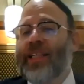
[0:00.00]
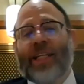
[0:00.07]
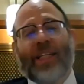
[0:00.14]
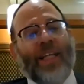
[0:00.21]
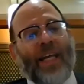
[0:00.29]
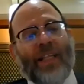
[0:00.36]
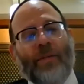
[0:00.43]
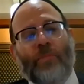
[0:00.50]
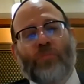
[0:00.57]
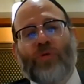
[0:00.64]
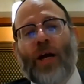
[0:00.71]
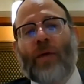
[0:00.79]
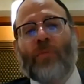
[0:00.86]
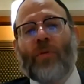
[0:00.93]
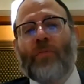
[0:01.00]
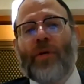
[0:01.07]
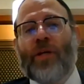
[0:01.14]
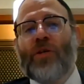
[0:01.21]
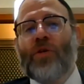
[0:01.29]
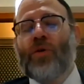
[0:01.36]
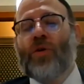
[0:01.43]
he says that's a problem
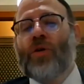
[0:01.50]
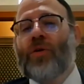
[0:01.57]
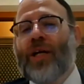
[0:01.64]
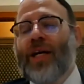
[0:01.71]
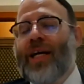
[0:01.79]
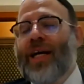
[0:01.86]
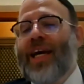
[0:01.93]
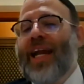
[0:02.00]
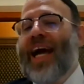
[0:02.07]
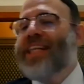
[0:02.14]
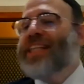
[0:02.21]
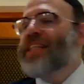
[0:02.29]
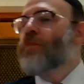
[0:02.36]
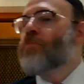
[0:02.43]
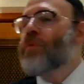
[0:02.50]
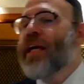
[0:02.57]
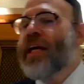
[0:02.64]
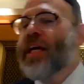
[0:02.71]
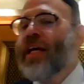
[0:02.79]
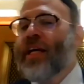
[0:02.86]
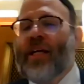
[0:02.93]
in your. It has to
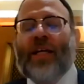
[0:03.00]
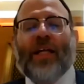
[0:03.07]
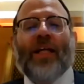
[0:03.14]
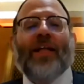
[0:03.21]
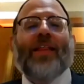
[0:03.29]
be